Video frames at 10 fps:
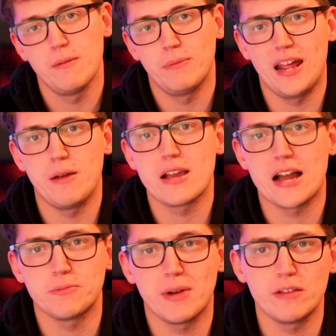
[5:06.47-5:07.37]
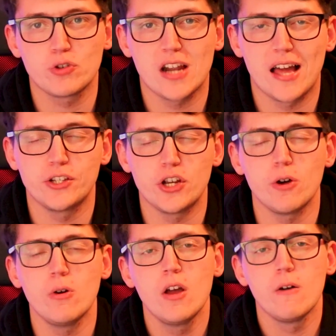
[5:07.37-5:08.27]
But anyway, guys, my name is
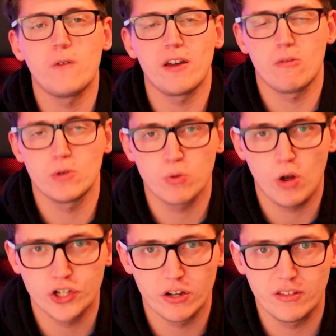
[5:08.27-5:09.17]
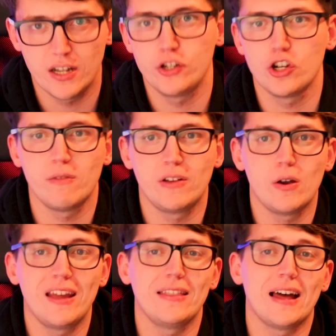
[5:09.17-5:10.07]
Goalazio. Thank you very much for watching. If you did enjoy the
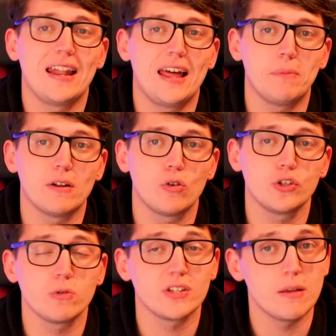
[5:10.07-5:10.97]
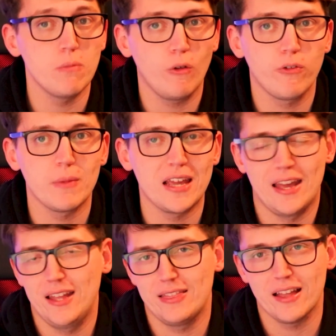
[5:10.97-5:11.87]
video, hit that like button. Of course, if you want to see more from me,
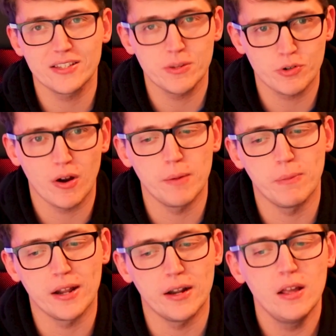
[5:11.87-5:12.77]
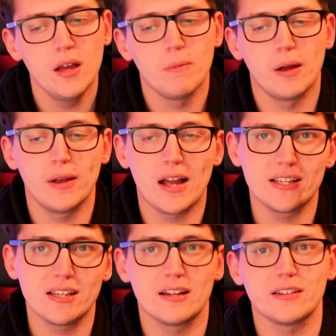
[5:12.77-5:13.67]
hit that subscribe button. But anyway,
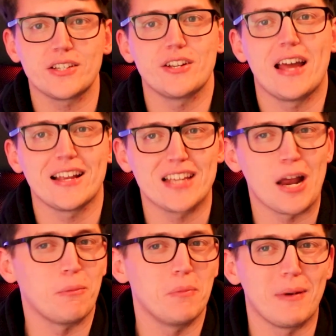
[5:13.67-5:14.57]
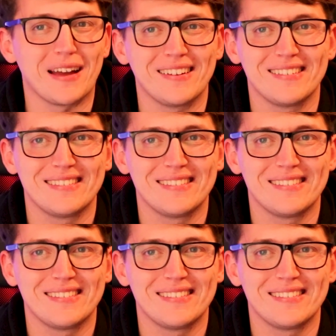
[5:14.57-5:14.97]
guys, I'll see you next time. Bye-bye.